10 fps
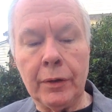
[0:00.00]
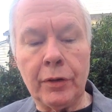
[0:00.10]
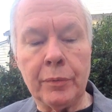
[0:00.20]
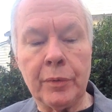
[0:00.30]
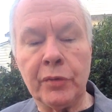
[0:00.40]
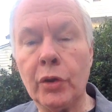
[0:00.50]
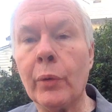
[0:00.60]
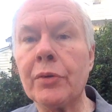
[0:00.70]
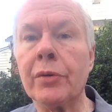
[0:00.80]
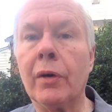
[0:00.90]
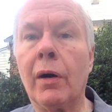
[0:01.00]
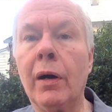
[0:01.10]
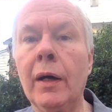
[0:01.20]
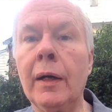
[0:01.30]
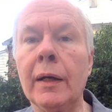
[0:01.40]
terms of U.S.
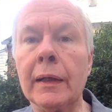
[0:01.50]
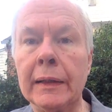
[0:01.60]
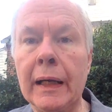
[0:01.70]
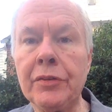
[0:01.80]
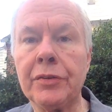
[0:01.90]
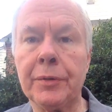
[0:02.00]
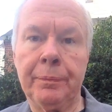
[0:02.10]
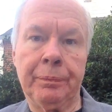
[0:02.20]
law, yes.